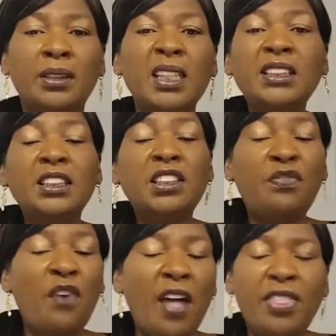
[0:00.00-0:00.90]
This is the
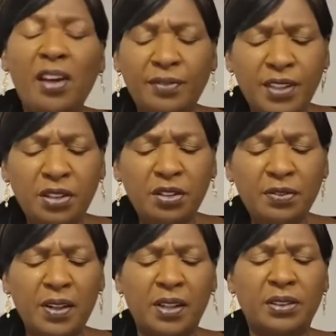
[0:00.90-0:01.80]
father of the
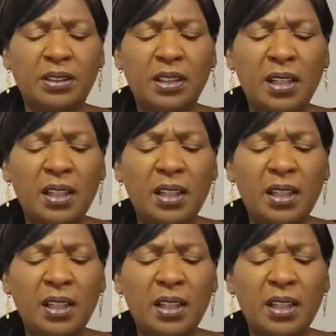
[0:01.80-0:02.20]
universe.